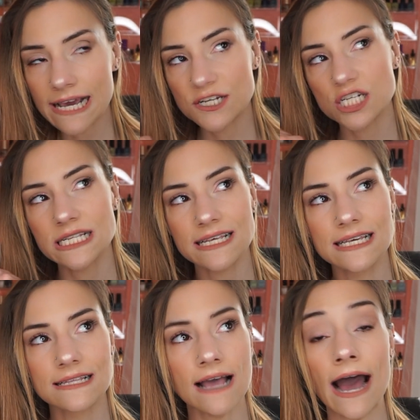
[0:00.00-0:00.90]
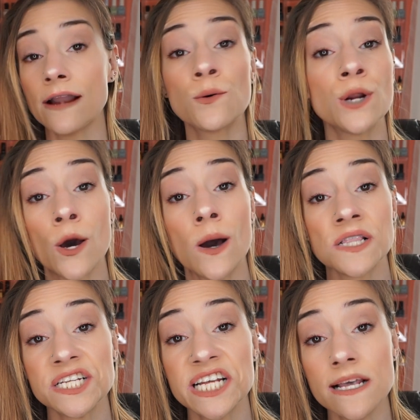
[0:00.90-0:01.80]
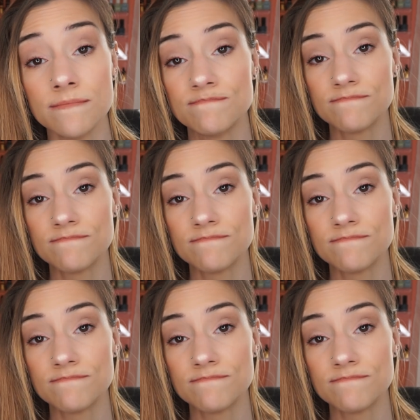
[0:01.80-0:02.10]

It just, I don't know how they did it.